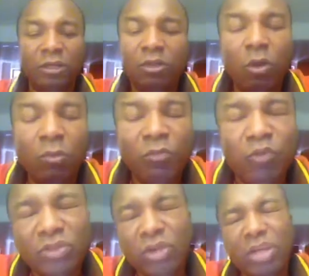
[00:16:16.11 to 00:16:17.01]
No,
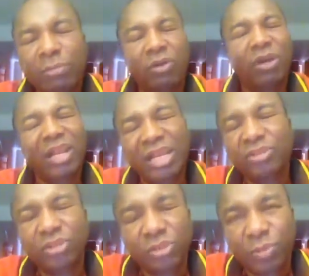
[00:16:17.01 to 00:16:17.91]
we're talking about
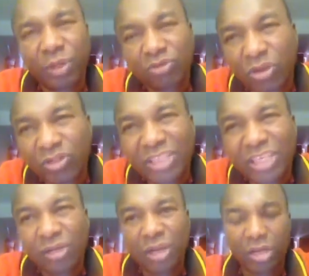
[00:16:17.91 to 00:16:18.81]
relationship, a
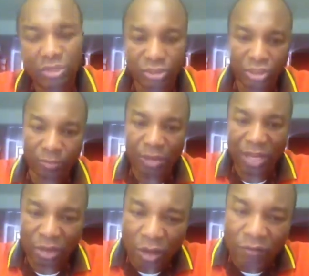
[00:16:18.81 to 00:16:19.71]
trusting relationship, a
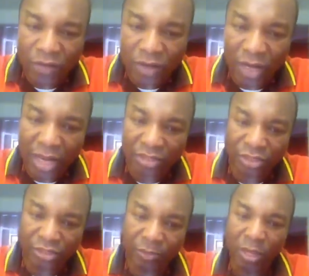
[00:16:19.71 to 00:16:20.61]
loving
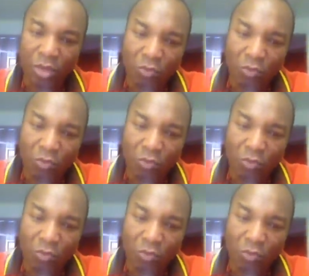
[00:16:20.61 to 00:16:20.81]
relationship,